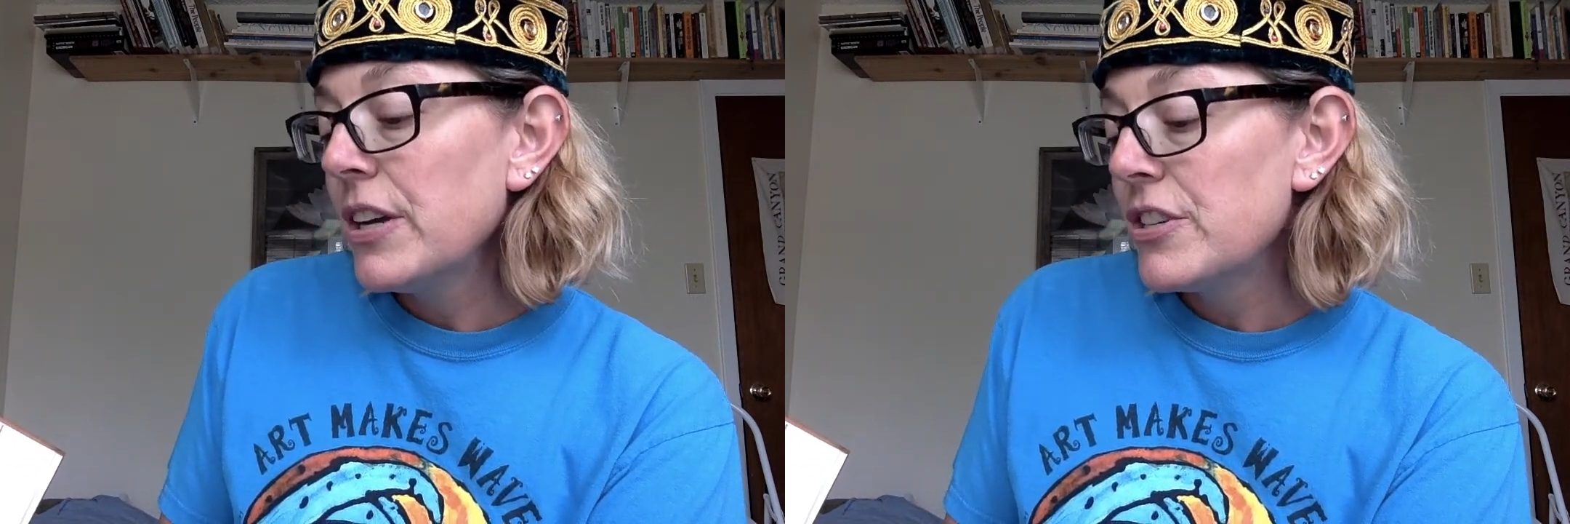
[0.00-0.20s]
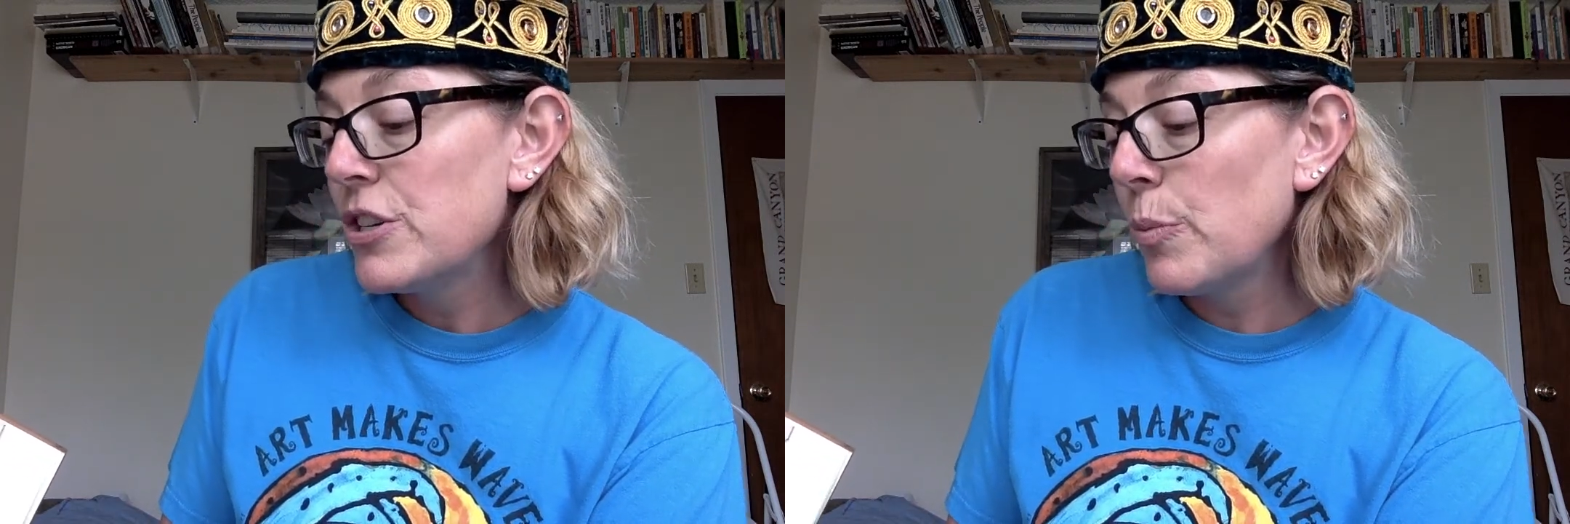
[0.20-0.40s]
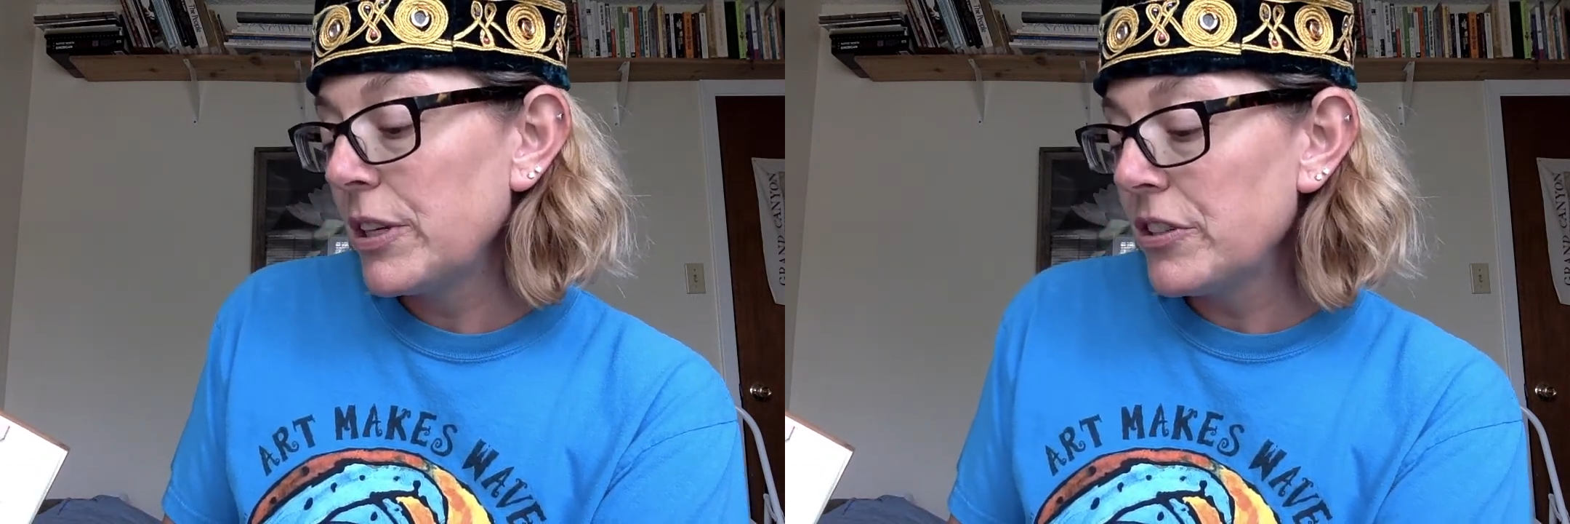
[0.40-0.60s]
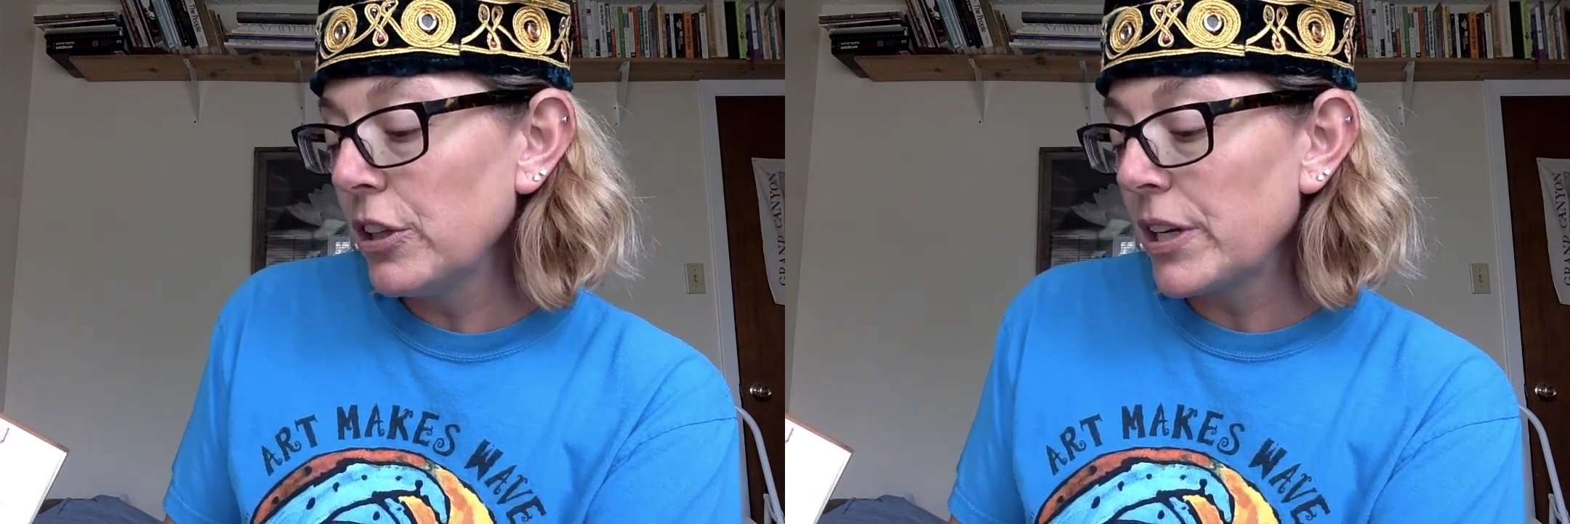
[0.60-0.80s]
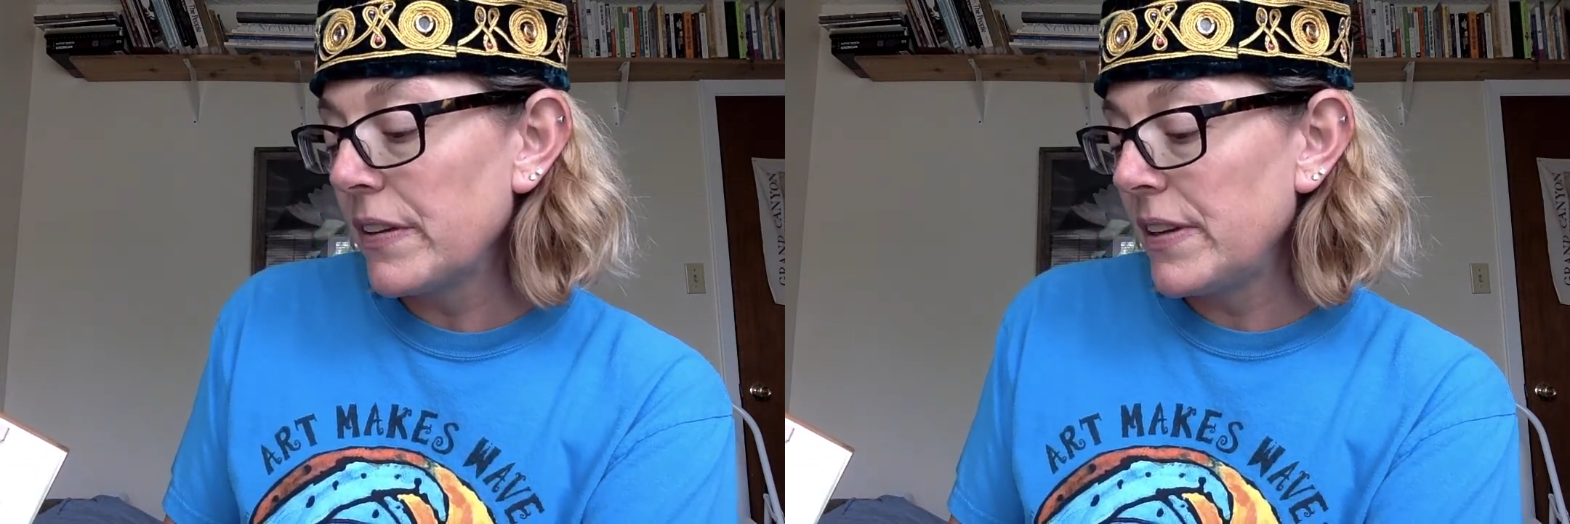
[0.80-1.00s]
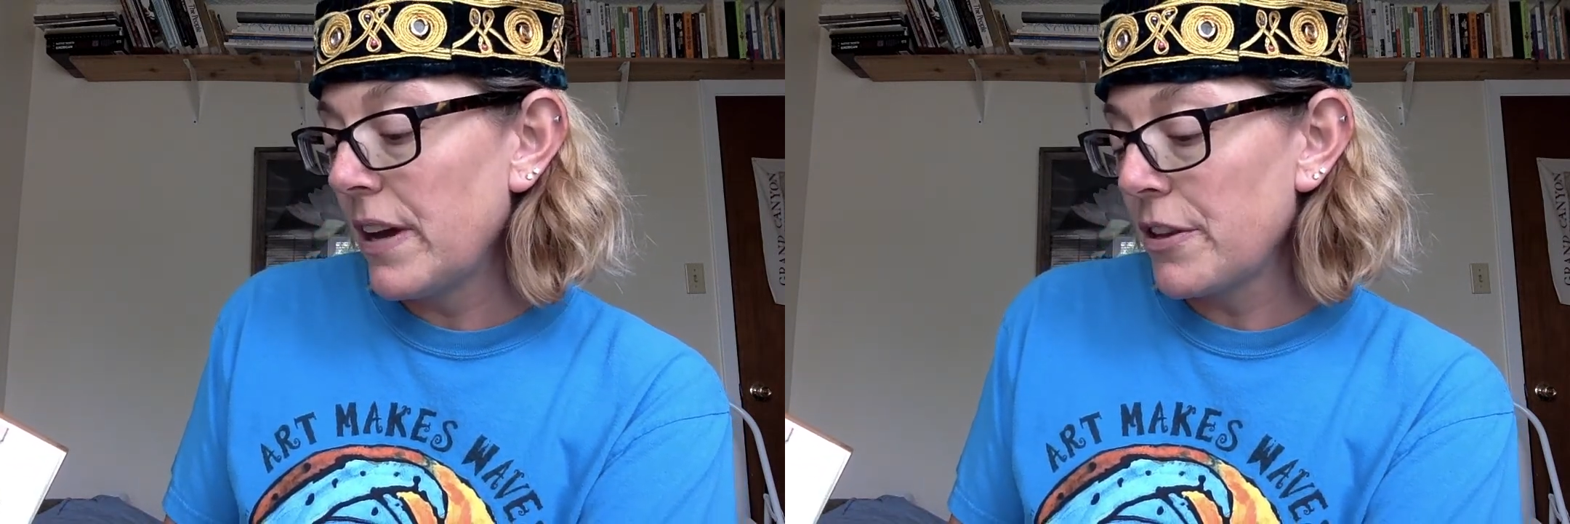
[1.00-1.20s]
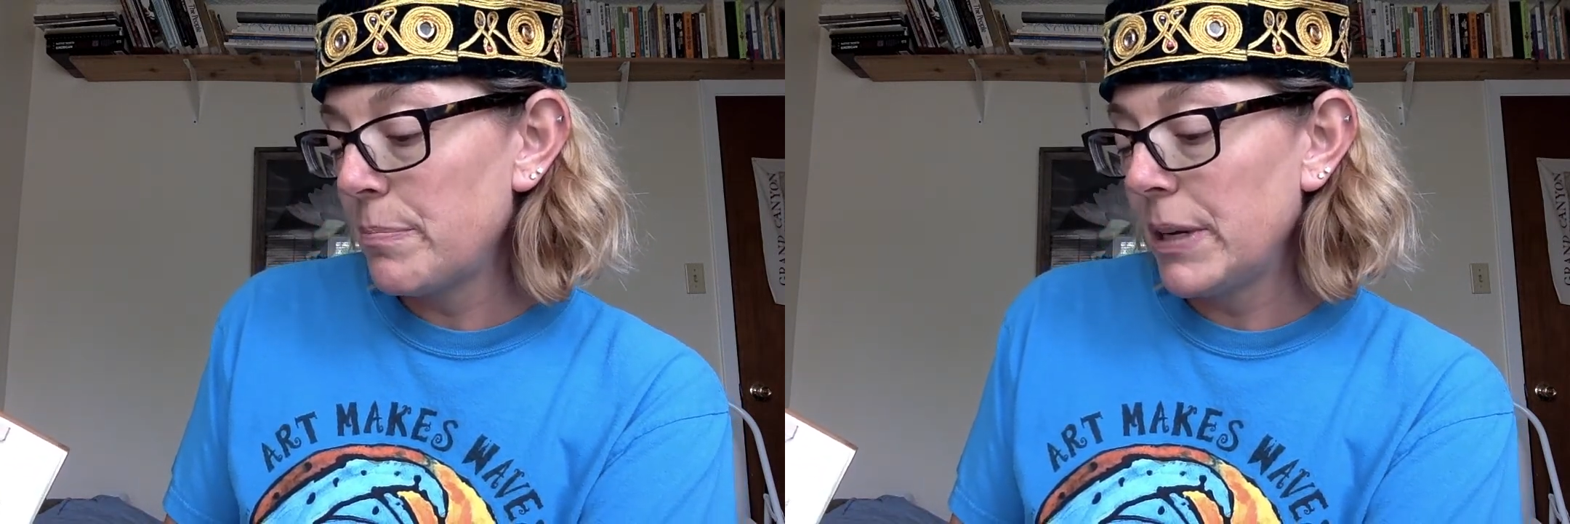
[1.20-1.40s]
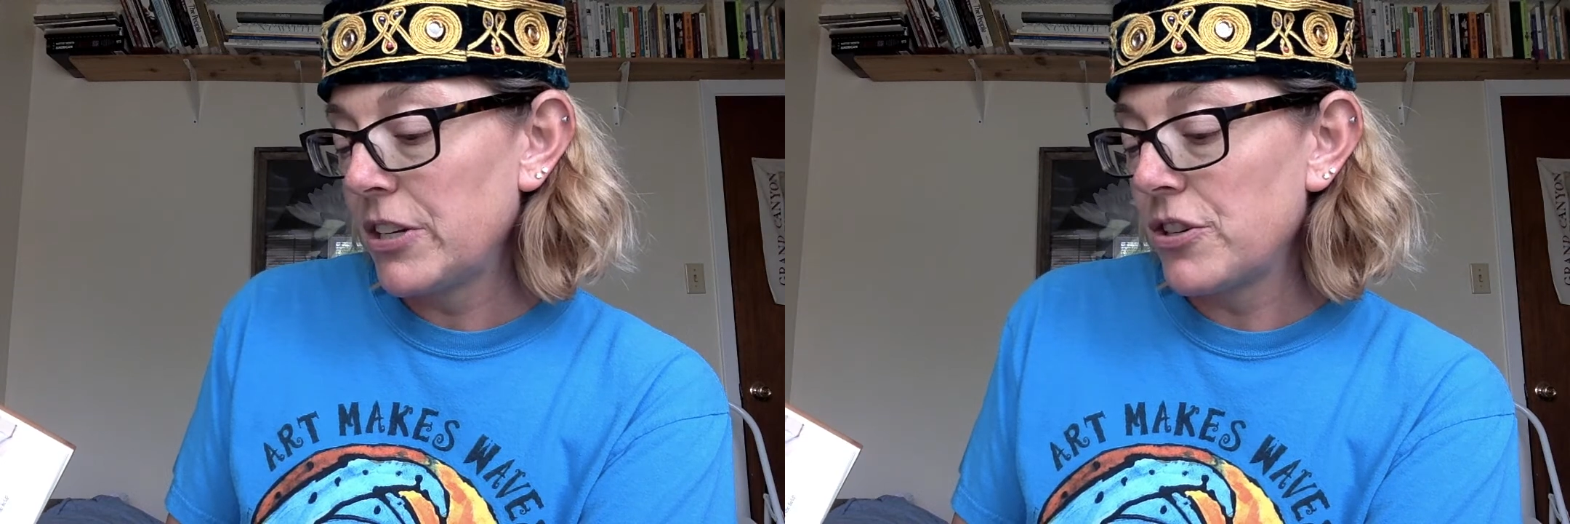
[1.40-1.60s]
She went to look at the other
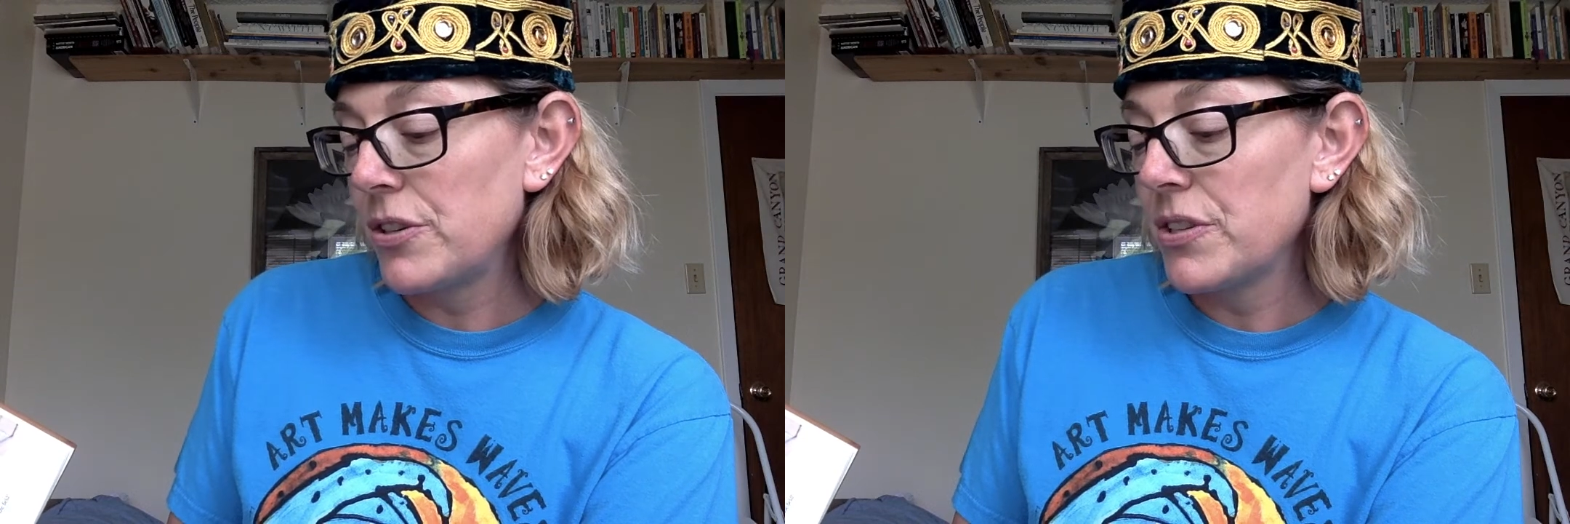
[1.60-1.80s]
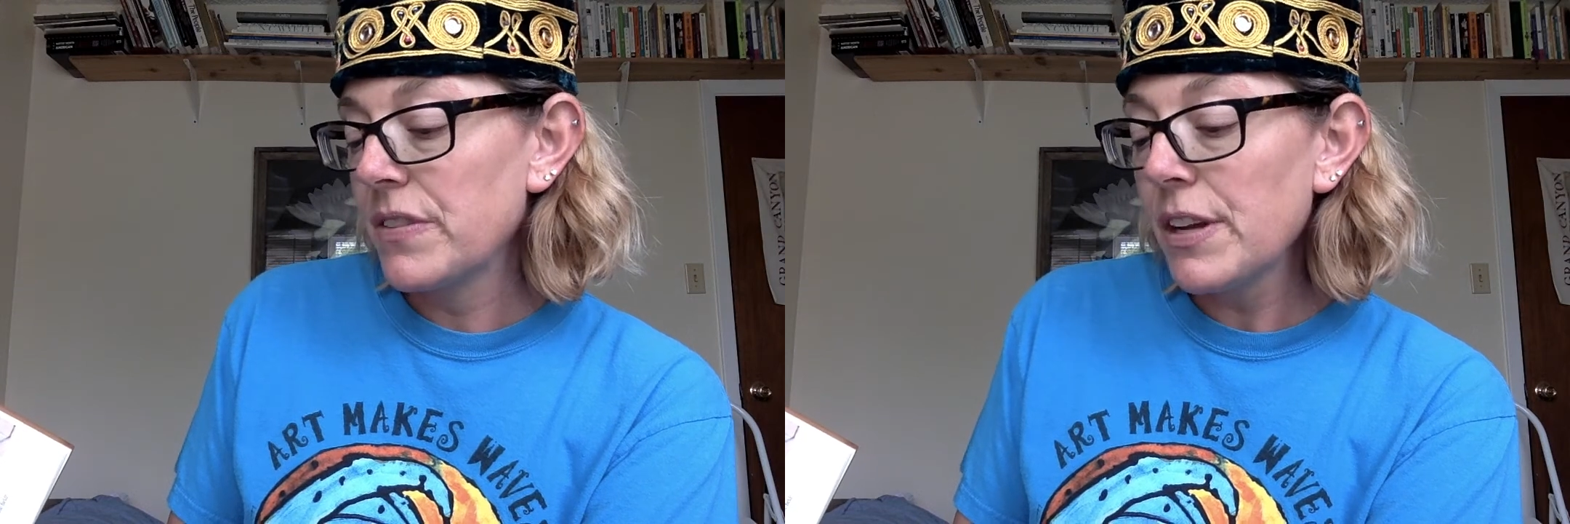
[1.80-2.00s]
pictures.